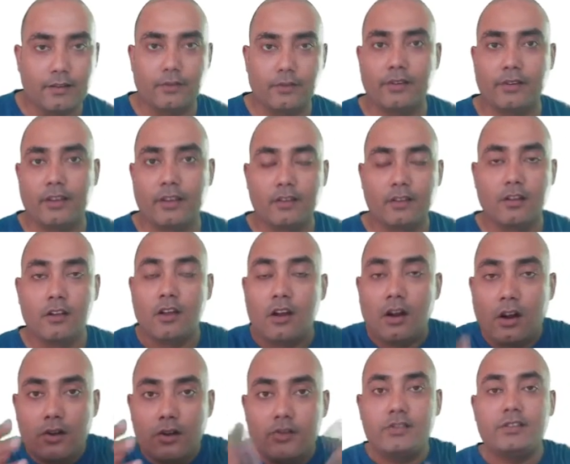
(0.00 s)
Okay,
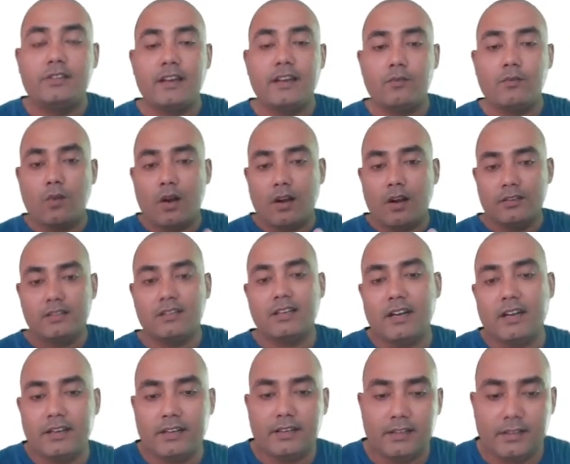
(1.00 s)
understand what this
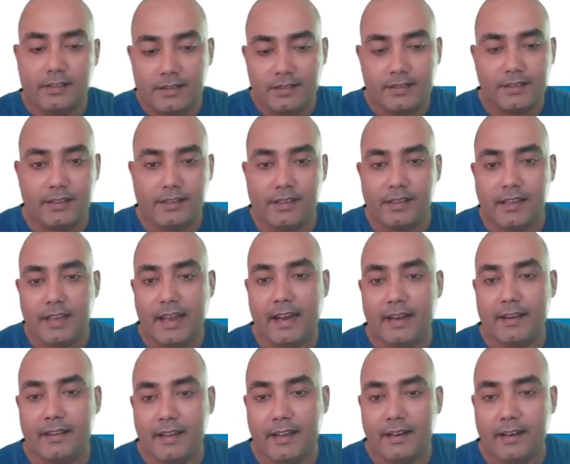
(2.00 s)
article is telling
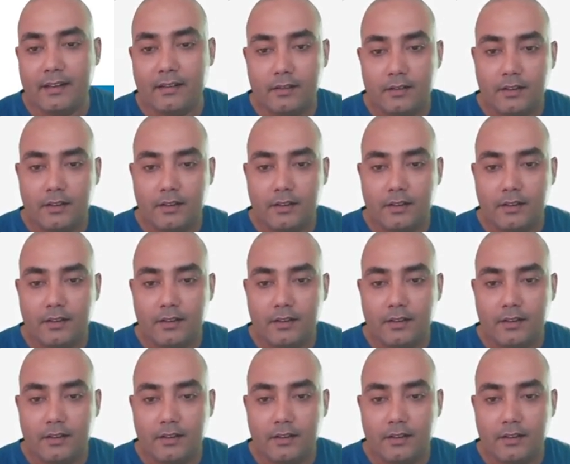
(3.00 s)
and then